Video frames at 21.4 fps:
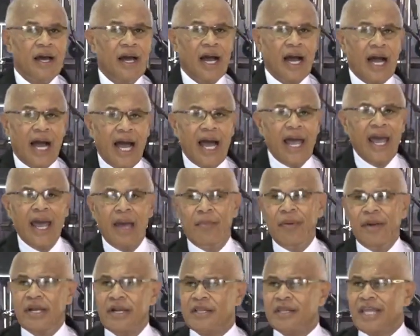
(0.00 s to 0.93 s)
I have
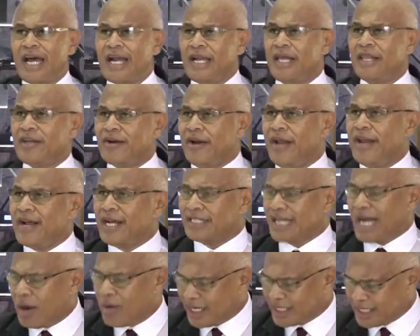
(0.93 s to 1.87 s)
been 33 years.
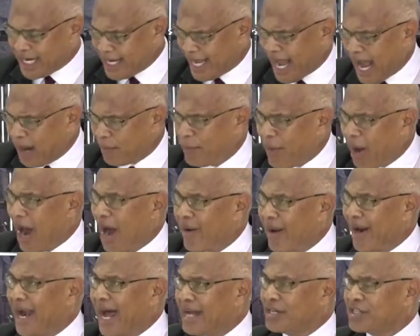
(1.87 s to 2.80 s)
I was a young boy
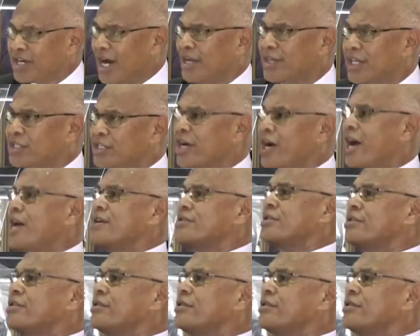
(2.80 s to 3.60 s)
when I joined the church.